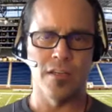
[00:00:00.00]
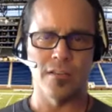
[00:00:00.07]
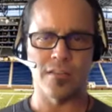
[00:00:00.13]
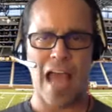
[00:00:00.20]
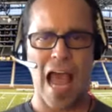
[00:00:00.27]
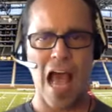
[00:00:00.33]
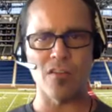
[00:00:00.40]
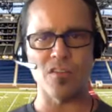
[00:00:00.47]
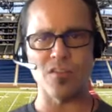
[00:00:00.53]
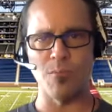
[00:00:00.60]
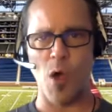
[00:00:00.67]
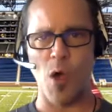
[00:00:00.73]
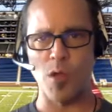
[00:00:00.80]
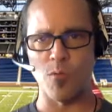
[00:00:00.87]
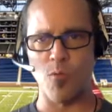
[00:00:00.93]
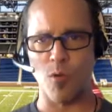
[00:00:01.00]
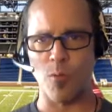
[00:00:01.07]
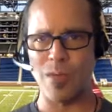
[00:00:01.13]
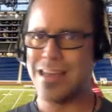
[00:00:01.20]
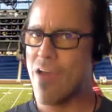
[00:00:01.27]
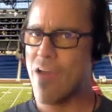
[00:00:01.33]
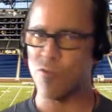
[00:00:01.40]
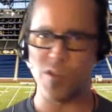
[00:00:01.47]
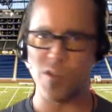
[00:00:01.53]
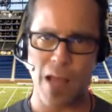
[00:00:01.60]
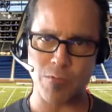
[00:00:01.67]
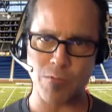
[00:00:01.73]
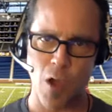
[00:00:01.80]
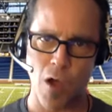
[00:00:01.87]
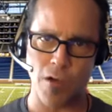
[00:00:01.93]
Towson, Baltimore. We never
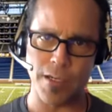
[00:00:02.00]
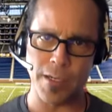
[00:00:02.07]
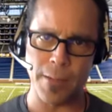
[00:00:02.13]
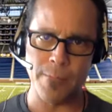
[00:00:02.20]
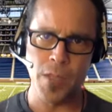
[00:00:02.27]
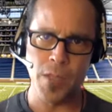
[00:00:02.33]
stop talking.